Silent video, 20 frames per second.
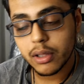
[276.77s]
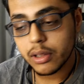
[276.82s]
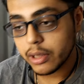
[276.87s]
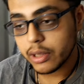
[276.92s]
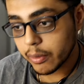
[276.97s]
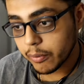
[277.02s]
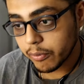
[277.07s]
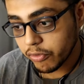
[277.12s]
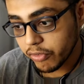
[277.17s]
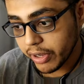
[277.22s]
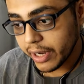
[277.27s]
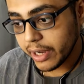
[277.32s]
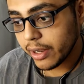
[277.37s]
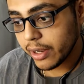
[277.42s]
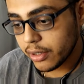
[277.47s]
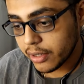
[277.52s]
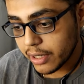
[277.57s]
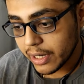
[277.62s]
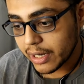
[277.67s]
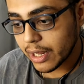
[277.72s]
the
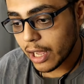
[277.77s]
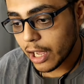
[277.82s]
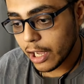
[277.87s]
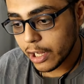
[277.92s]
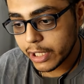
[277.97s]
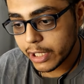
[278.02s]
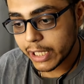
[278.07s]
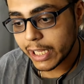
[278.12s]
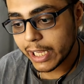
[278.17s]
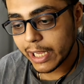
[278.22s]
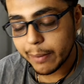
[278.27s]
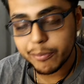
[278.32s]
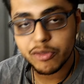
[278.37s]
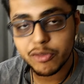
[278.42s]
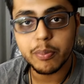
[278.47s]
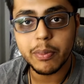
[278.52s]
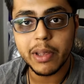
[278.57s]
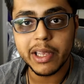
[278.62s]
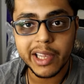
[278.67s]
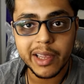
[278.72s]
way Ten Hag
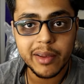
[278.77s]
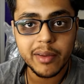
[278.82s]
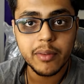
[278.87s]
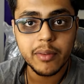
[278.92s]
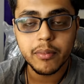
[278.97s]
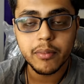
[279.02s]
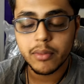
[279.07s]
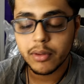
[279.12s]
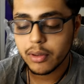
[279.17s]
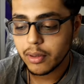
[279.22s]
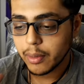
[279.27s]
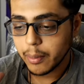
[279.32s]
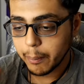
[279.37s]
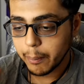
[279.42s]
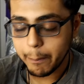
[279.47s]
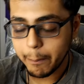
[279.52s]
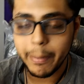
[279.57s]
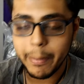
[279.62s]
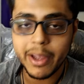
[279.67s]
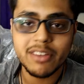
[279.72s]
keeps making
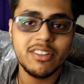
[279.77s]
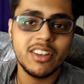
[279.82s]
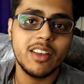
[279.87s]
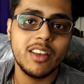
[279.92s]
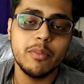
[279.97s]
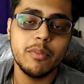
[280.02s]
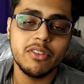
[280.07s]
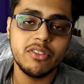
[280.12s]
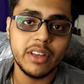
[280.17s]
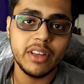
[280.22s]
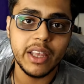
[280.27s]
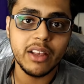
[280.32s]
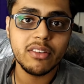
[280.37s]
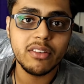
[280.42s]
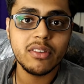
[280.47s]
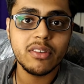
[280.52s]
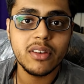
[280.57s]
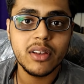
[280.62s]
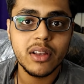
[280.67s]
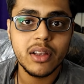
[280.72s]
basic
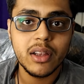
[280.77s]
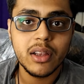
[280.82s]
mistakes,